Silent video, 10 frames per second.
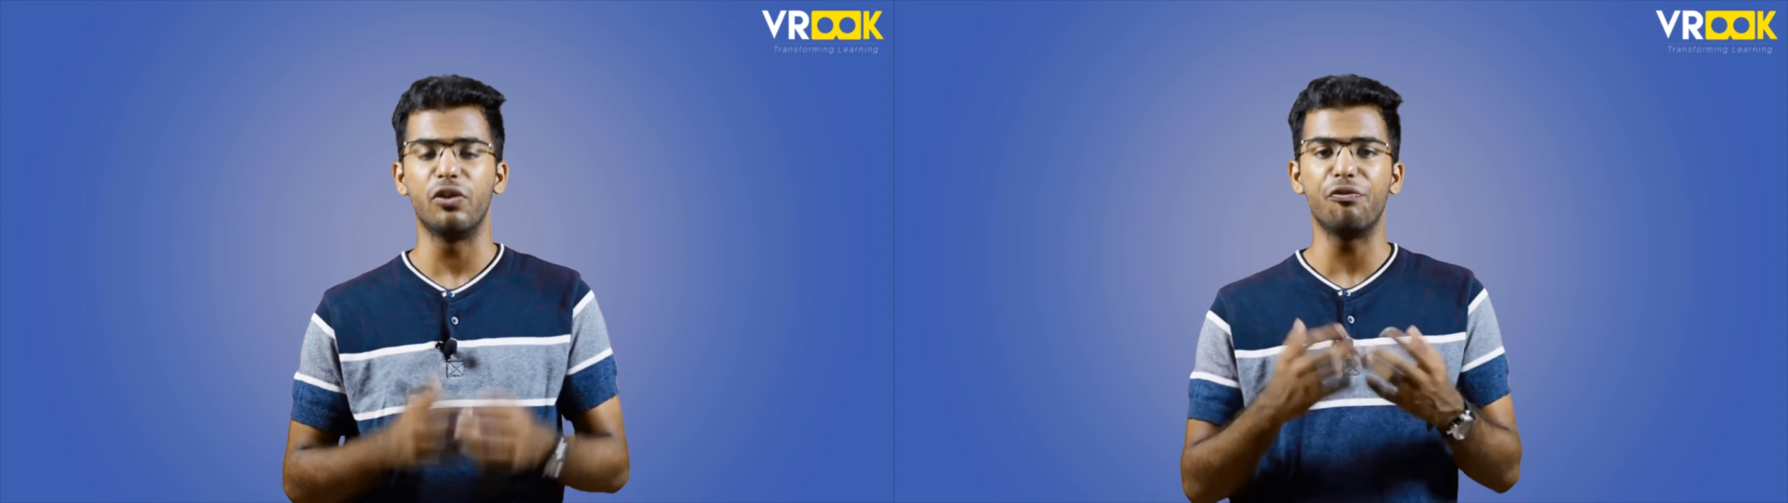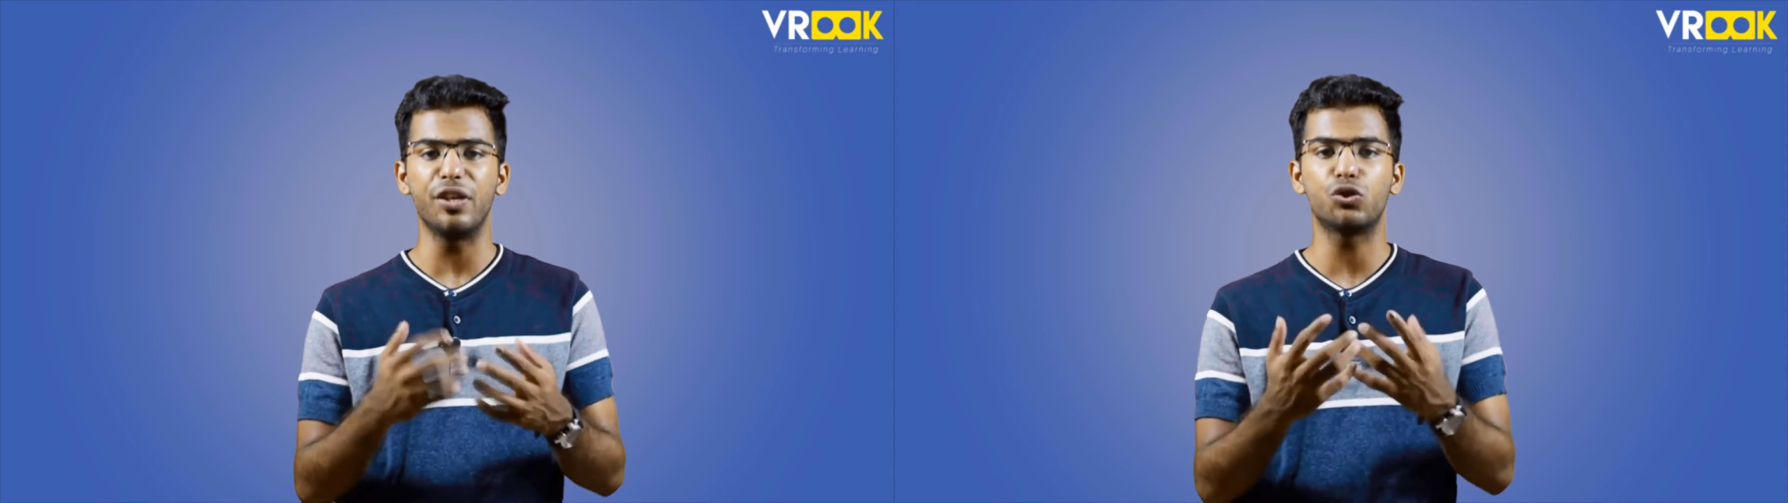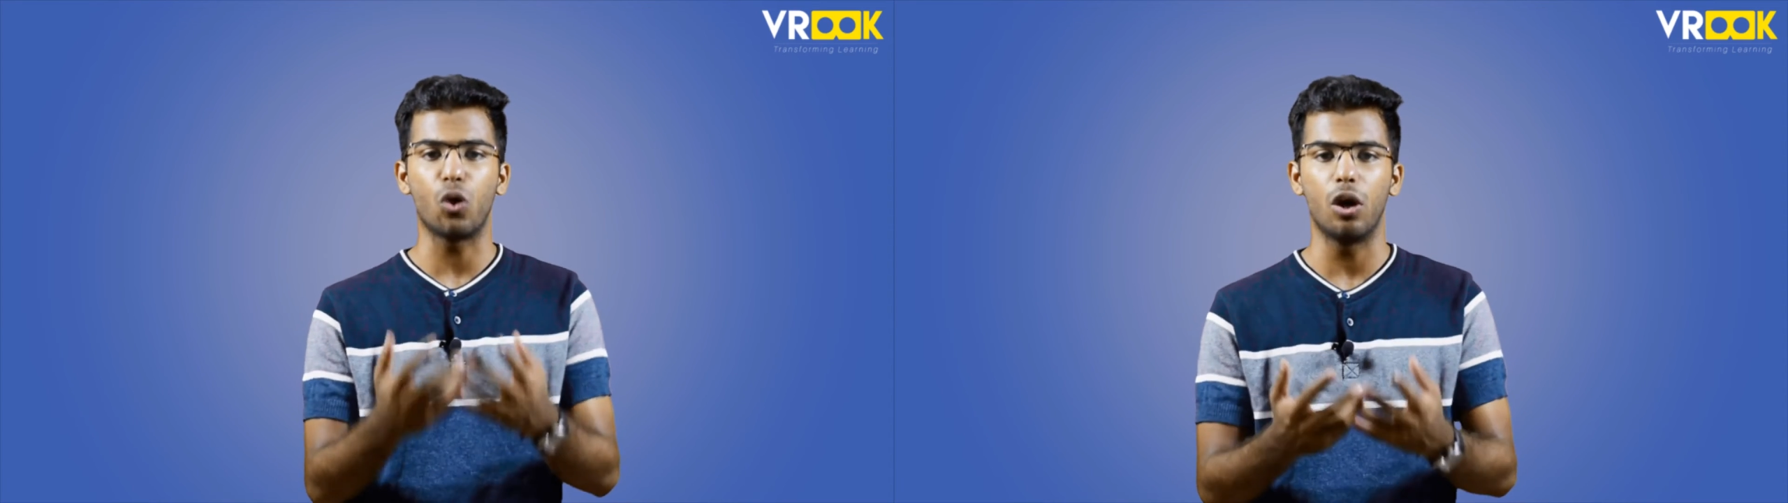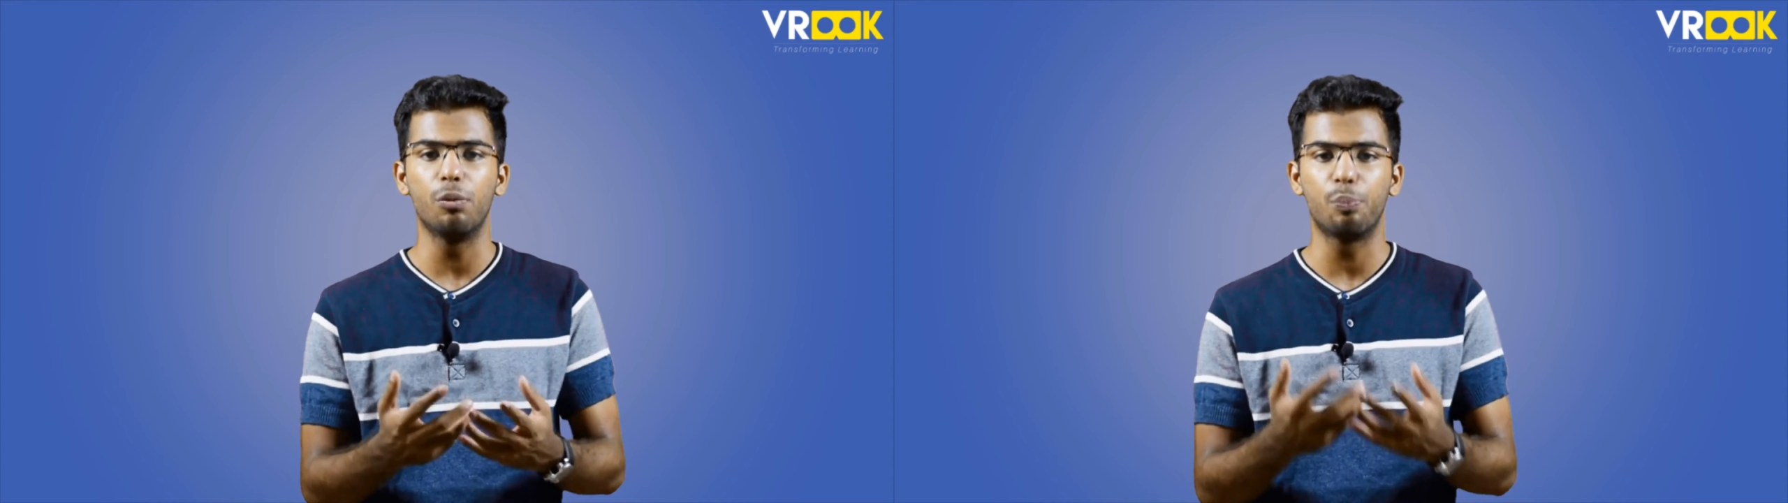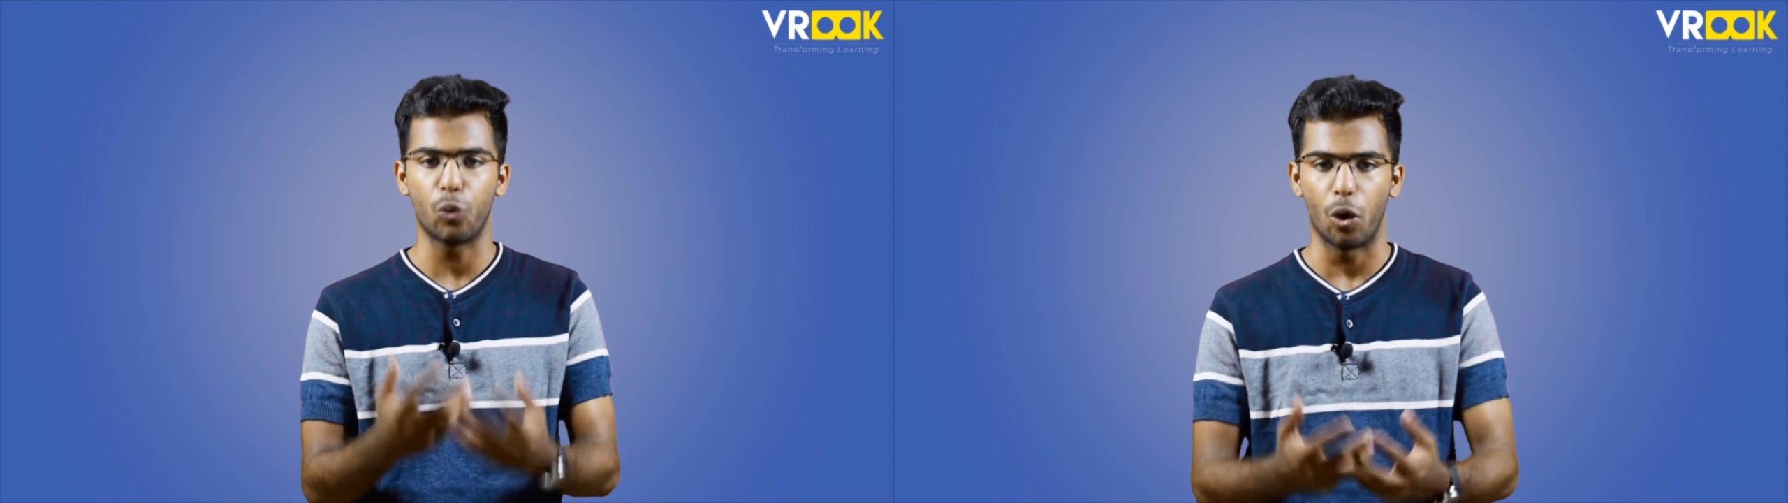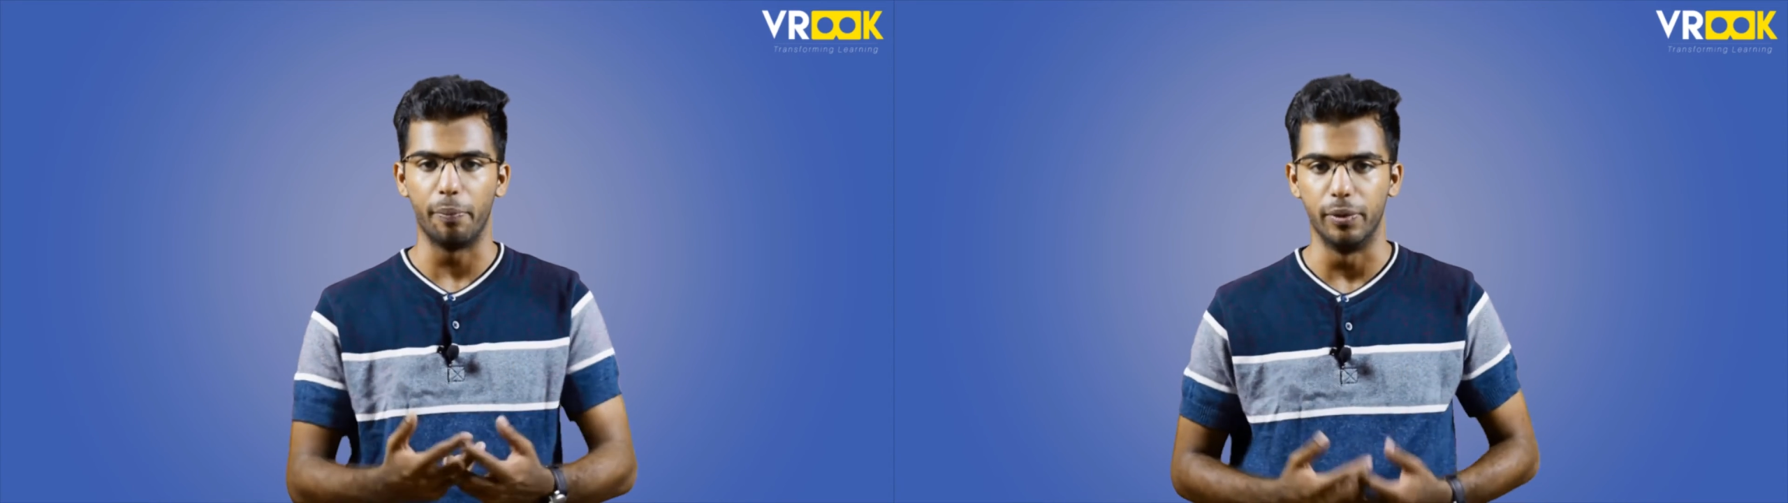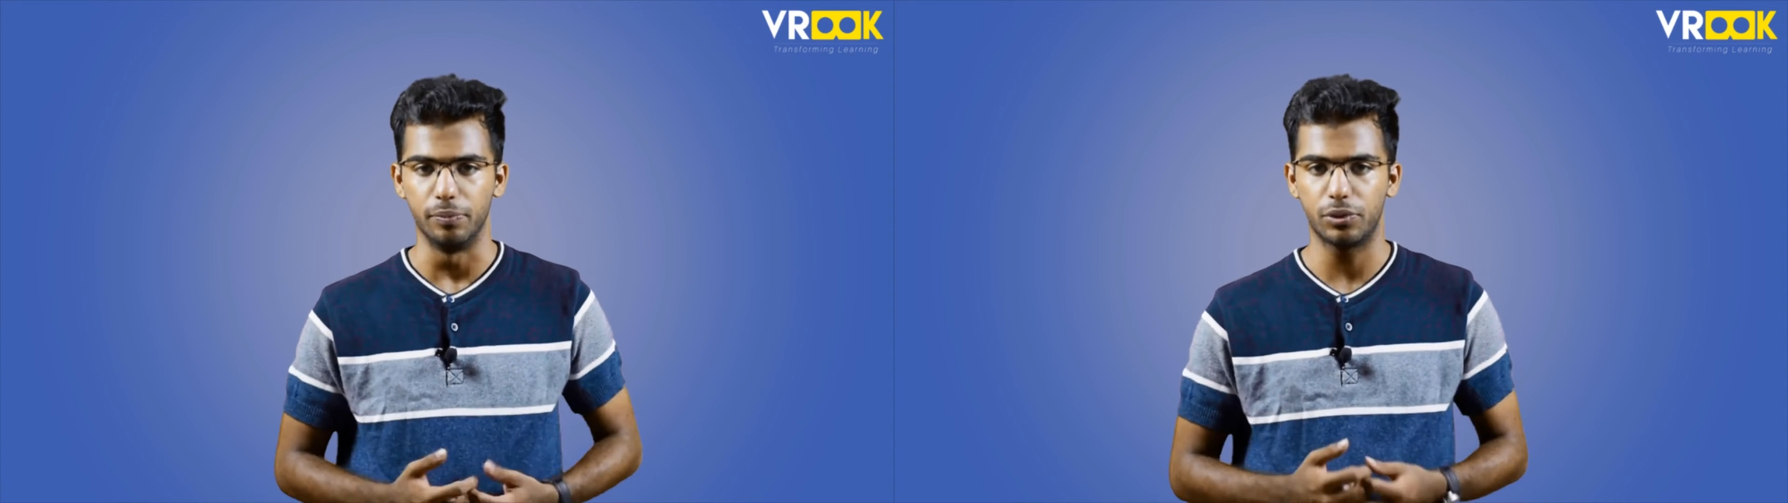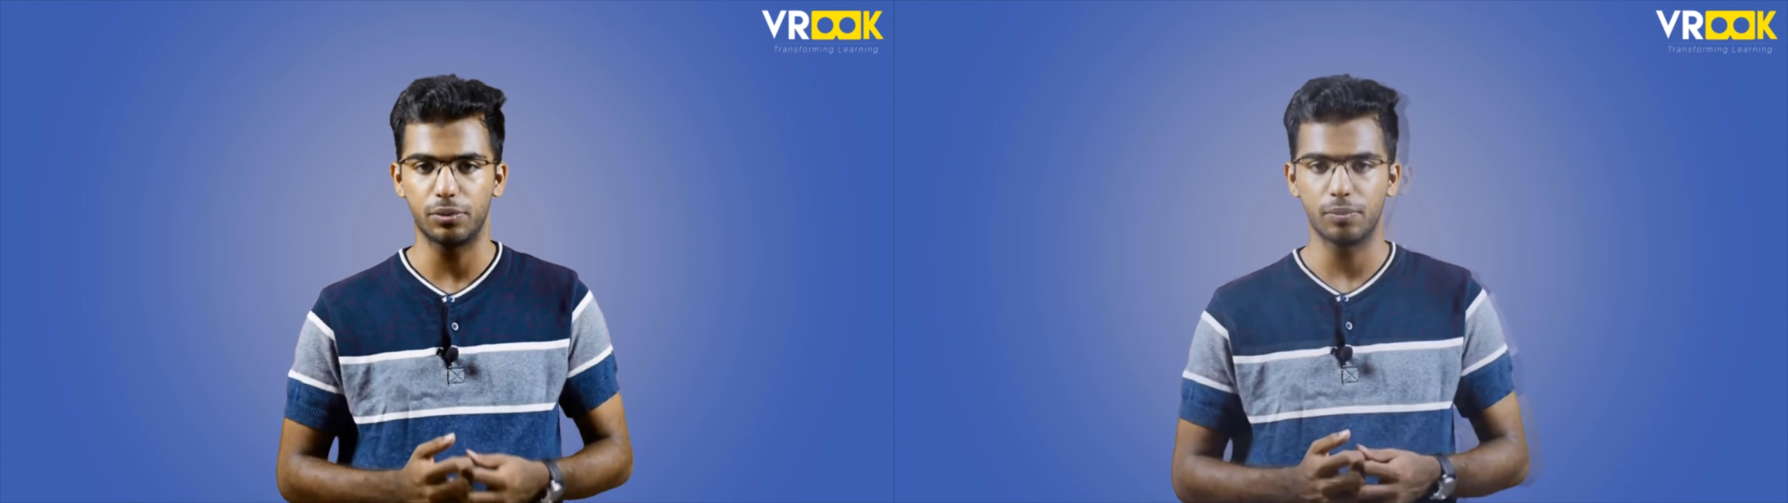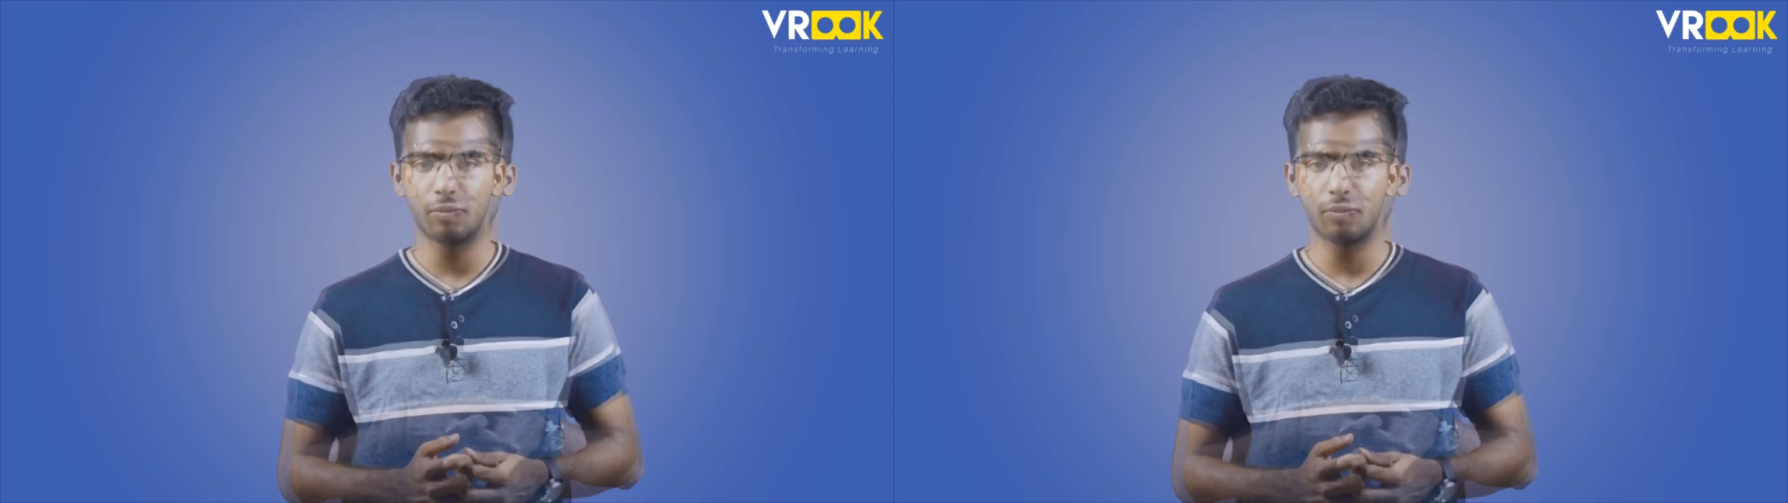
when we solve problems.